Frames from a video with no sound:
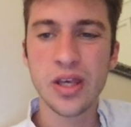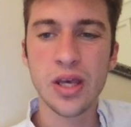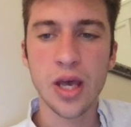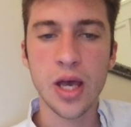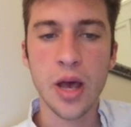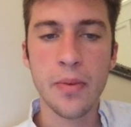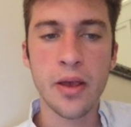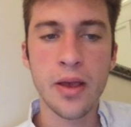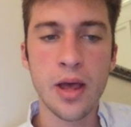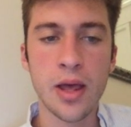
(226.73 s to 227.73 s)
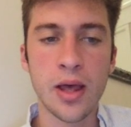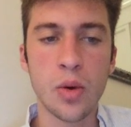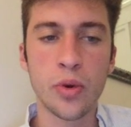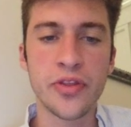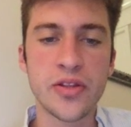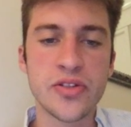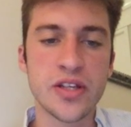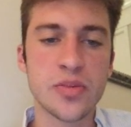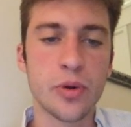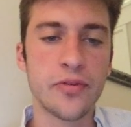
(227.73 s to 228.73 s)
within
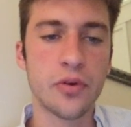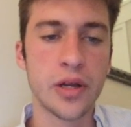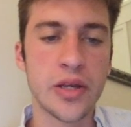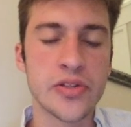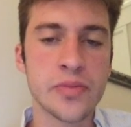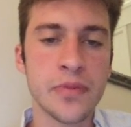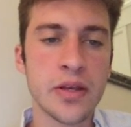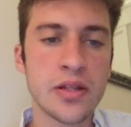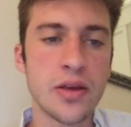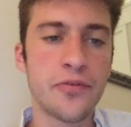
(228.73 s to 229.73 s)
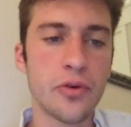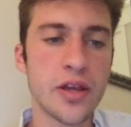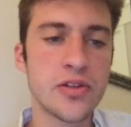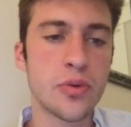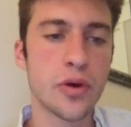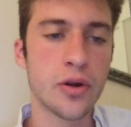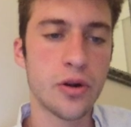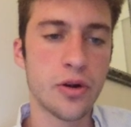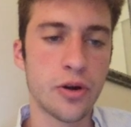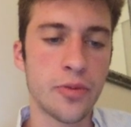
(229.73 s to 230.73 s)
6.4 days. Now for that to
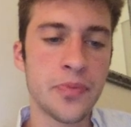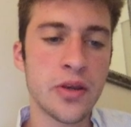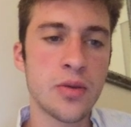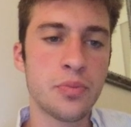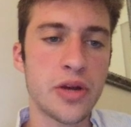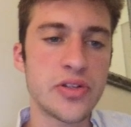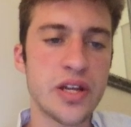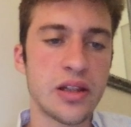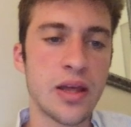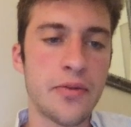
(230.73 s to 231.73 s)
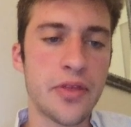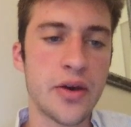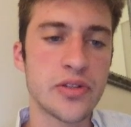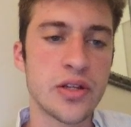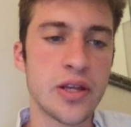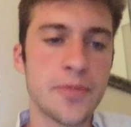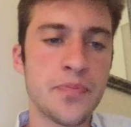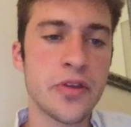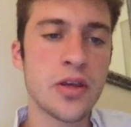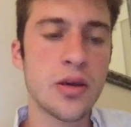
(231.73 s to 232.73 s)
occur, price is at 11,000 here.
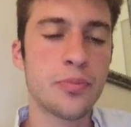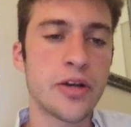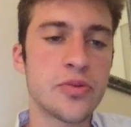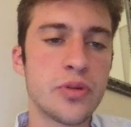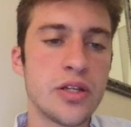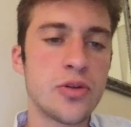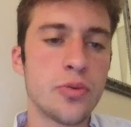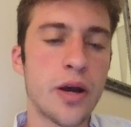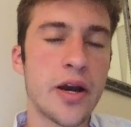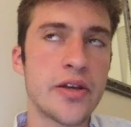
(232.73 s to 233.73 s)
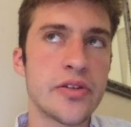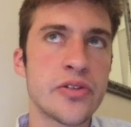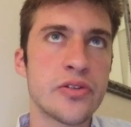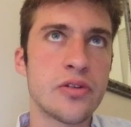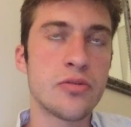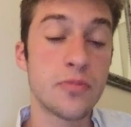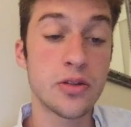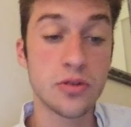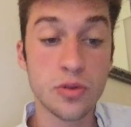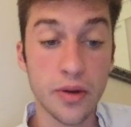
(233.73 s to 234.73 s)
Price would need to rise to
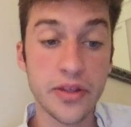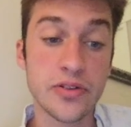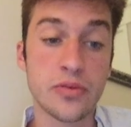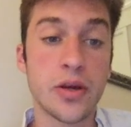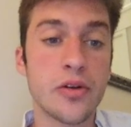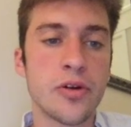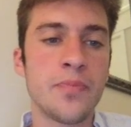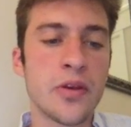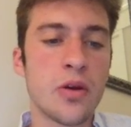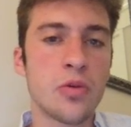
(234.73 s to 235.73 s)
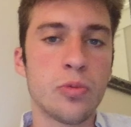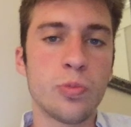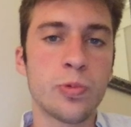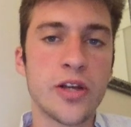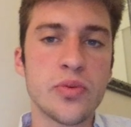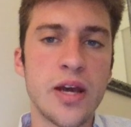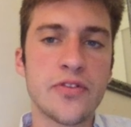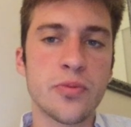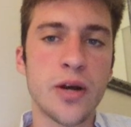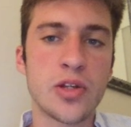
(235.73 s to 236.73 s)
12,300. Price would have
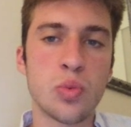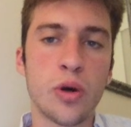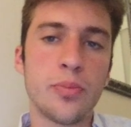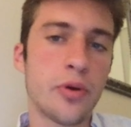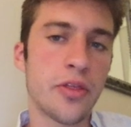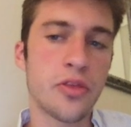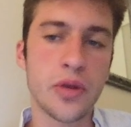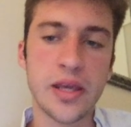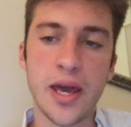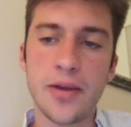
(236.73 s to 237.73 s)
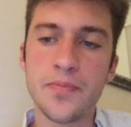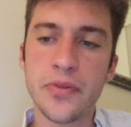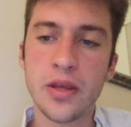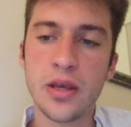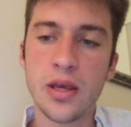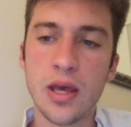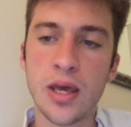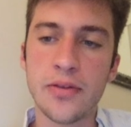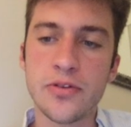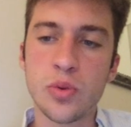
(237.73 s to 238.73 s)
to rise 1.3K,
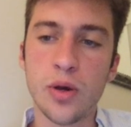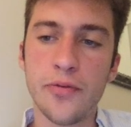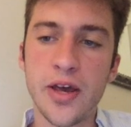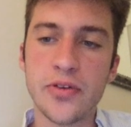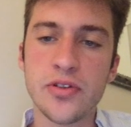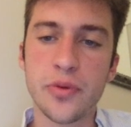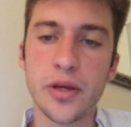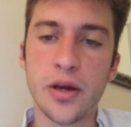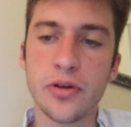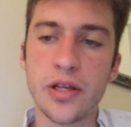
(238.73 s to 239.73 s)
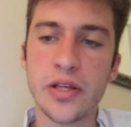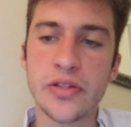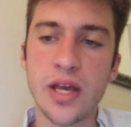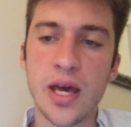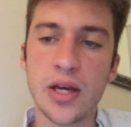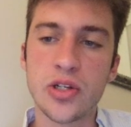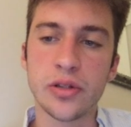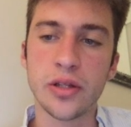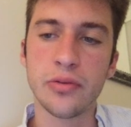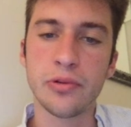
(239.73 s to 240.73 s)
and 12,300 is
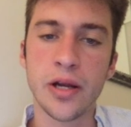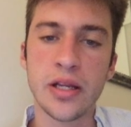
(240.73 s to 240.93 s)
actually right